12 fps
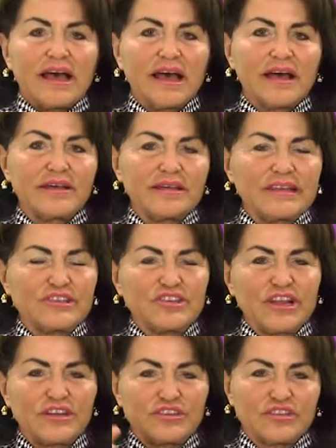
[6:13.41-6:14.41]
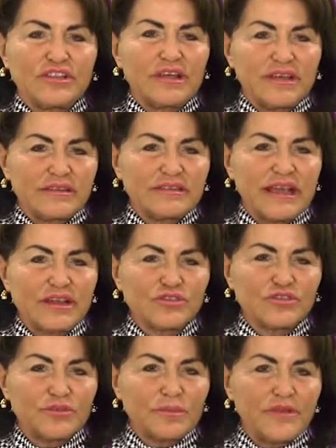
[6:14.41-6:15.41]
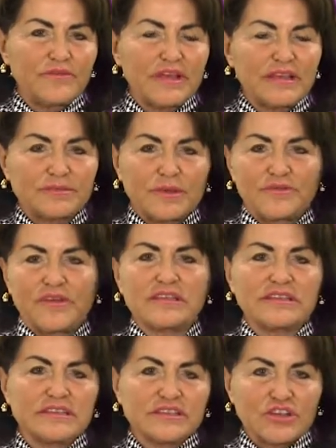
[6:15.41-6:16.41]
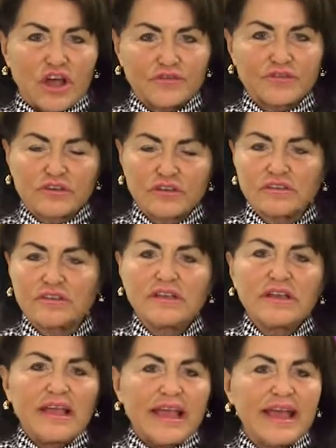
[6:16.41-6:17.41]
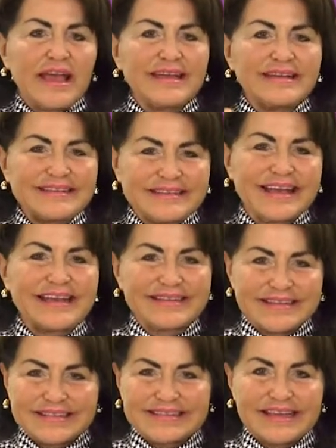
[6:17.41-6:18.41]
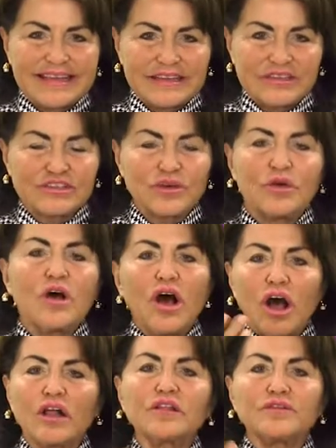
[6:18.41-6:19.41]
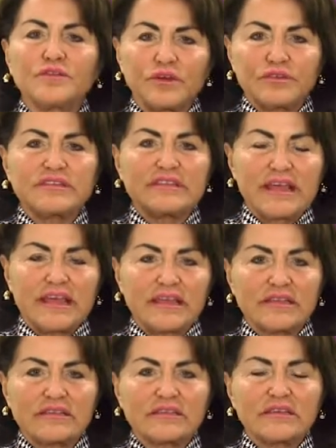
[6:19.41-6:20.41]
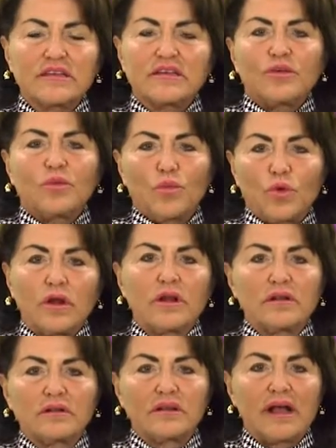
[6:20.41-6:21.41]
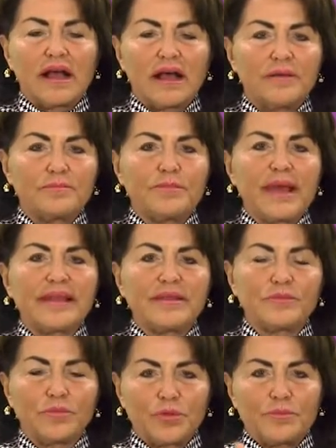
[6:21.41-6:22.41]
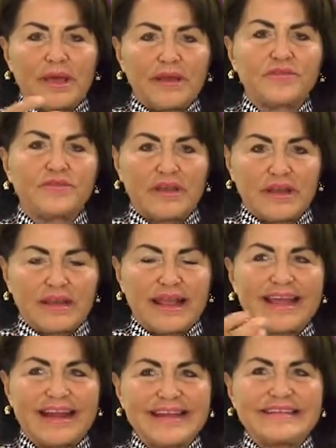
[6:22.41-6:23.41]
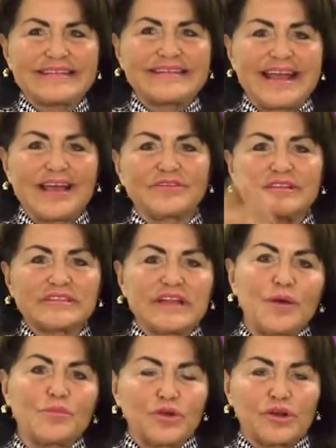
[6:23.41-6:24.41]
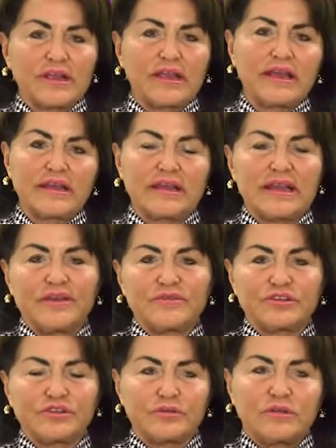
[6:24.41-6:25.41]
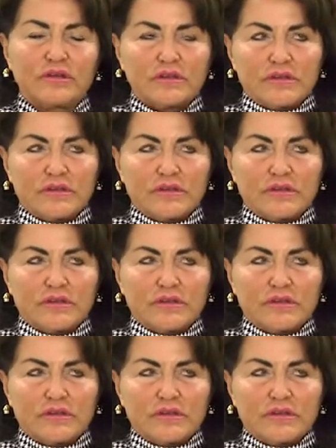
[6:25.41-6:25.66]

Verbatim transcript: Uh, it changed the texture of my face. My face is softer, and it tightened the skin. So all of those things were uh, were benefited, and I didn't have to stop working. I didn't have to.